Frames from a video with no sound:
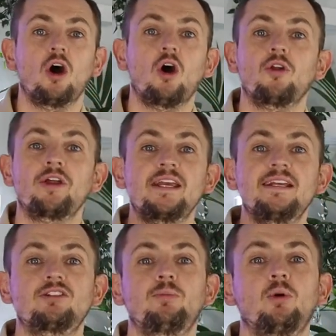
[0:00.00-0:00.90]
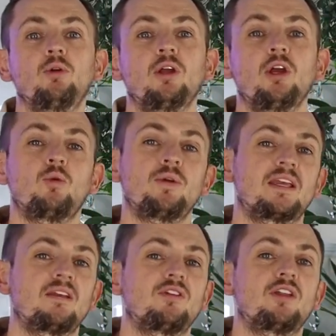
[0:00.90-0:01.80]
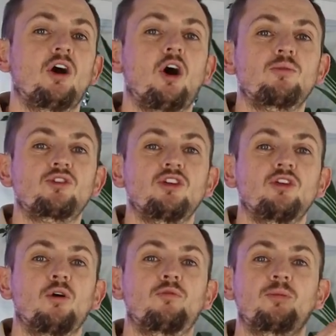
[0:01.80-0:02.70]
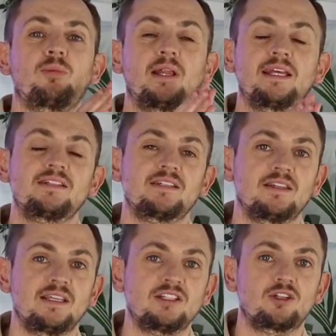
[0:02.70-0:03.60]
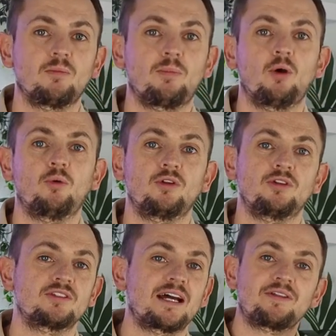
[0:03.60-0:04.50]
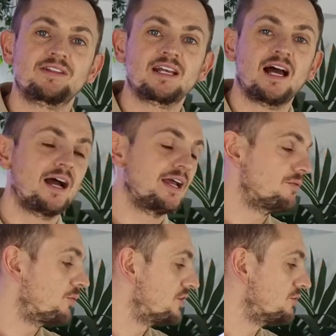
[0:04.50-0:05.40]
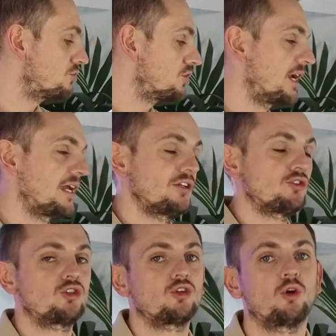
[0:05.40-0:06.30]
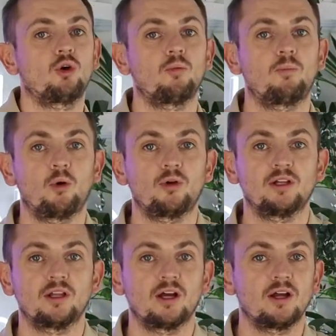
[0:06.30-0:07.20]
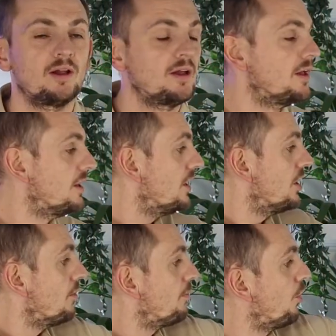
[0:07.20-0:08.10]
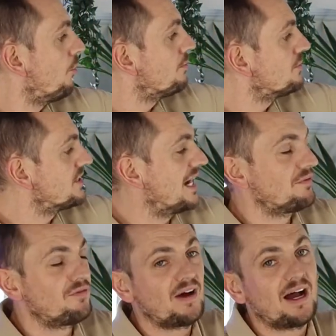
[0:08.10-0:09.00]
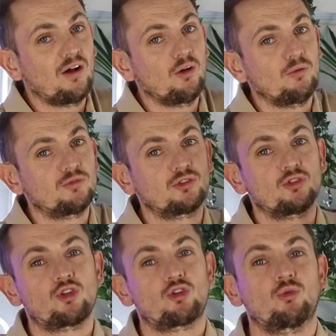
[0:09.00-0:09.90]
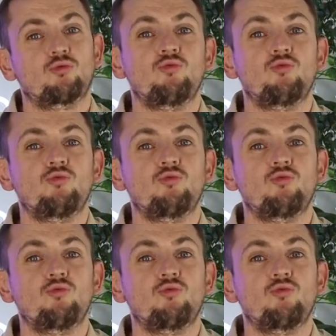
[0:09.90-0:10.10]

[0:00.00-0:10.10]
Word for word: On Heatable, we give you the option of replacing these components at the time when you change your boiler pumps and valves should